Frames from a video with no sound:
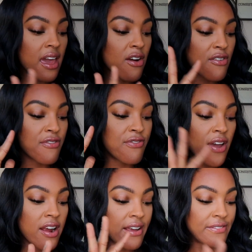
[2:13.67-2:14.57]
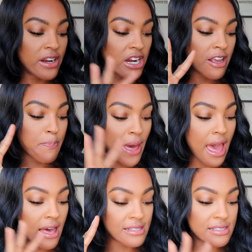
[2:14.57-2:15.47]
They are very, very
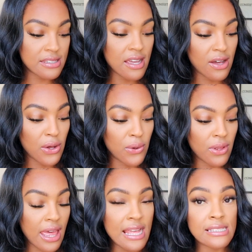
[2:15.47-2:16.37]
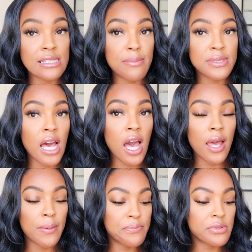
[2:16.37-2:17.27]
pastel, and
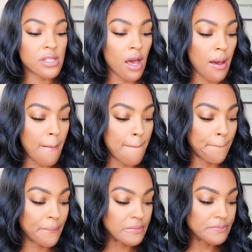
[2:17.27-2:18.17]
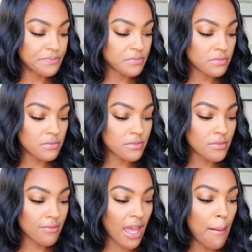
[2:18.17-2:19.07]
sometimes I'm
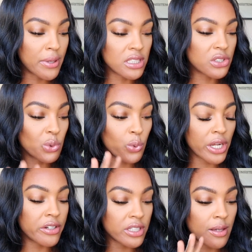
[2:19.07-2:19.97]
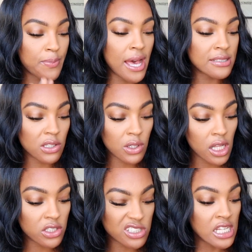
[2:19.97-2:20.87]
a little weary of pastel
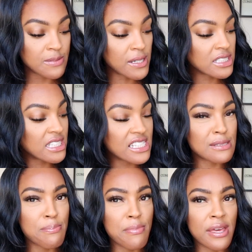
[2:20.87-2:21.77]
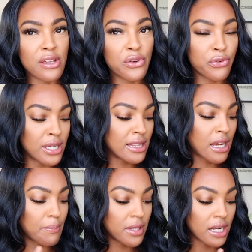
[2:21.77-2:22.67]
colors, especially this mint green that
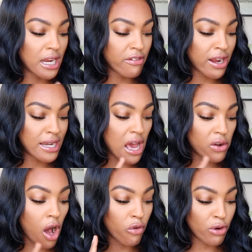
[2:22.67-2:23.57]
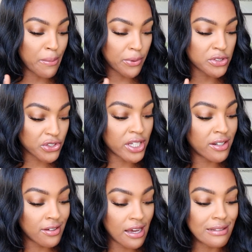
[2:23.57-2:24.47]
I'm looking at right now called Rainbow
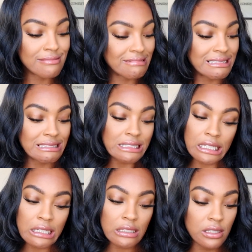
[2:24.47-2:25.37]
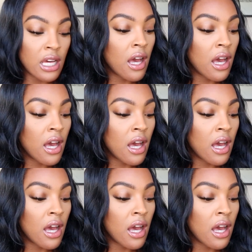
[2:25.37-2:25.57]
Trail. Yeah,